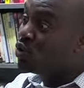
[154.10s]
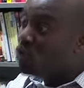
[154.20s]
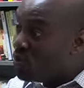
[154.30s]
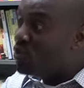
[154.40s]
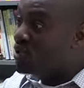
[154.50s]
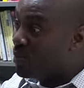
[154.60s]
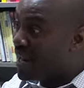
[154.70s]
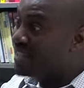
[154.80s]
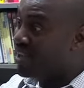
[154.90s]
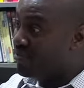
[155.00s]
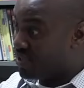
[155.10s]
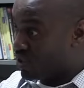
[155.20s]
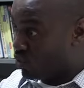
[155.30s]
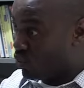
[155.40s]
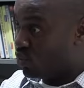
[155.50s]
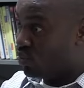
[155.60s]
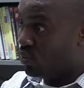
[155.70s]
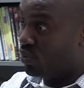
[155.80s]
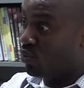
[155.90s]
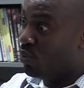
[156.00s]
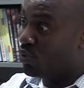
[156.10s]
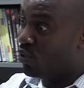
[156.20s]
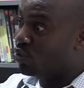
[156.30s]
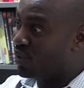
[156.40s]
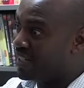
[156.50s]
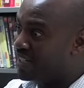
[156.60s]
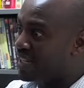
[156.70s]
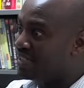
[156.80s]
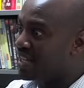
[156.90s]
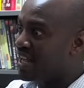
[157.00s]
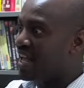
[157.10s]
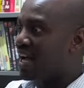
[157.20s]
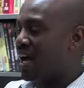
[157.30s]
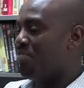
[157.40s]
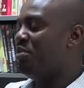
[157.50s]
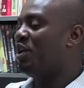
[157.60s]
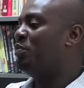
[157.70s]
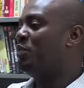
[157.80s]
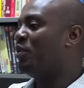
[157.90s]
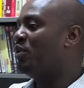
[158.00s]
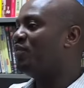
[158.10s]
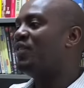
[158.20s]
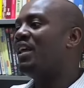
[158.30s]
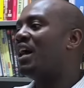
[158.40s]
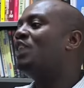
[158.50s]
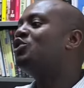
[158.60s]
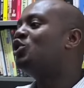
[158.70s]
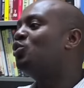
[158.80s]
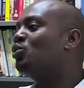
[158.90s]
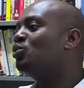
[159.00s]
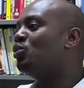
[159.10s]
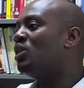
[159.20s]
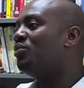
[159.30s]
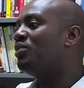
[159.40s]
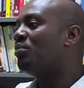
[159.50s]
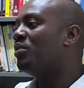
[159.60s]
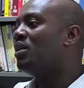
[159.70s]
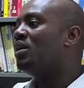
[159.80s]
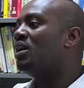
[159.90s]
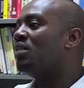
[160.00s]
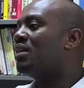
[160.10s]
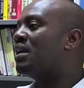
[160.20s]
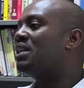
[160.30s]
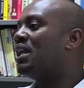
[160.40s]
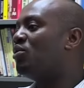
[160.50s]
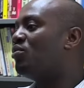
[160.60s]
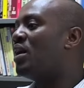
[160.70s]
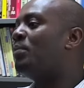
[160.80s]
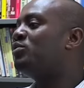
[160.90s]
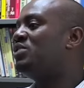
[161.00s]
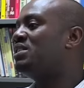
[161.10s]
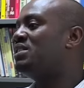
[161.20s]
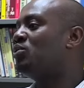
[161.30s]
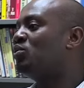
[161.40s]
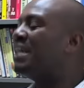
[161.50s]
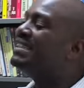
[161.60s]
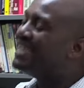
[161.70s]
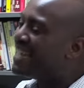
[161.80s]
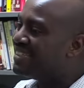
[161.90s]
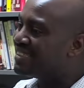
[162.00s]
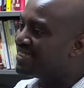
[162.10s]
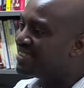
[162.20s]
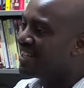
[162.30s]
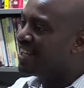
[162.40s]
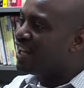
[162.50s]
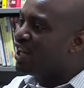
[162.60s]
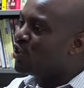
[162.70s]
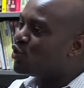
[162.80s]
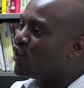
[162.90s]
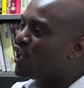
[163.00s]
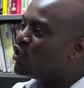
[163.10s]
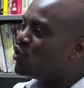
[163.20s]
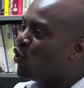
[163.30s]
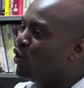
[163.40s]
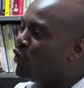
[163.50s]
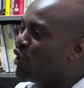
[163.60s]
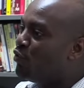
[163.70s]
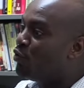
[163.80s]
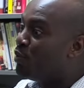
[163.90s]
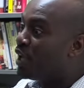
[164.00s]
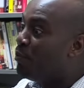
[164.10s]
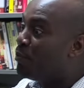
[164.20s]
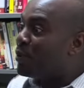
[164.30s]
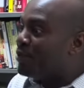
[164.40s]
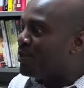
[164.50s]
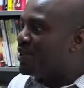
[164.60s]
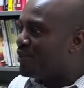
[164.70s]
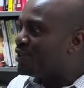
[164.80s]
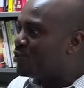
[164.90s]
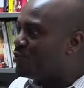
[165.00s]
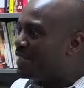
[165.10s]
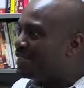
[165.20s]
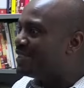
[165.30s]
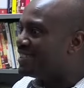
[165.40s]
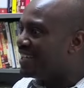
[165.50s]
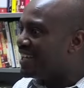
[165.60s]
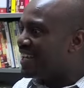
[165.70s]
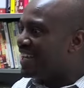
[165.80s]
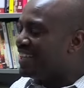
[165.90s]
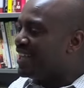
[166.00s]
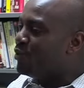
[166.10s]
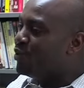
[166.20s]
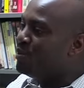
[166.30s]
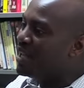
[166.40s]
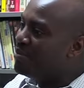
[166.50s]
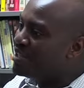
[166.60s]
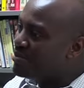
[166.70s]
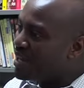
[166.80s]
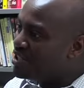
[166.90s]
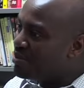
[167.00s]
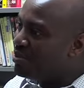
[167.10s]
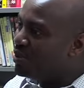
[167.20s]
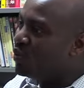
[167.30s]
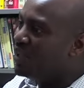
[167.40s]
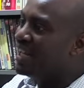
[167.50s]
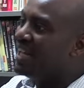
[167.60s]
whom you supply services to, whom you call your debtors, are big people. They ask you to give them a credit line of up to 60 to 90 days. So there is, even if you become profitable in the first 2 months, there will be a mismatch between